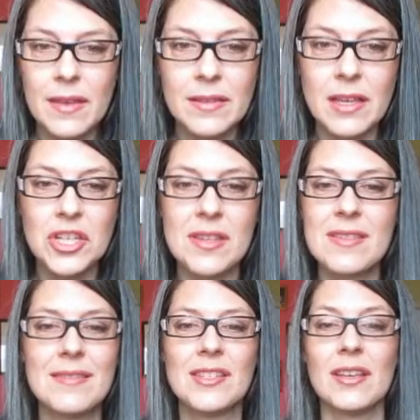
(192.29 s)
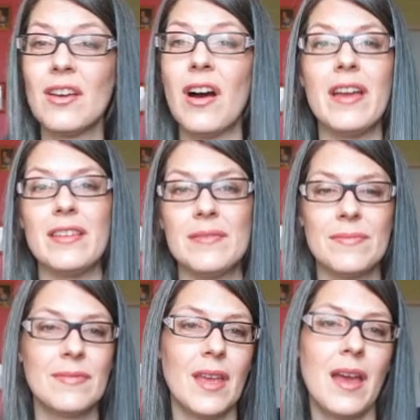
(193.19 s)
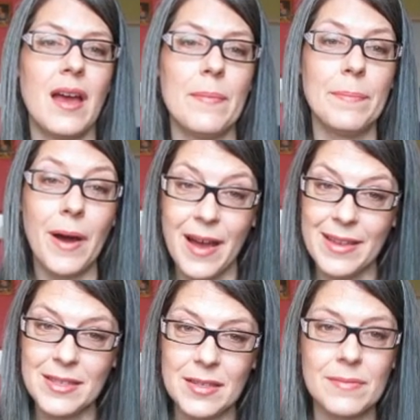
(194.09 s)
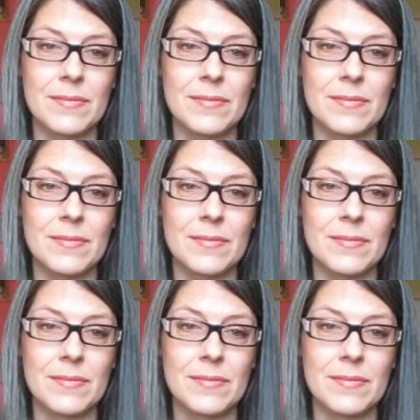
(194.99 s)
They just denied. But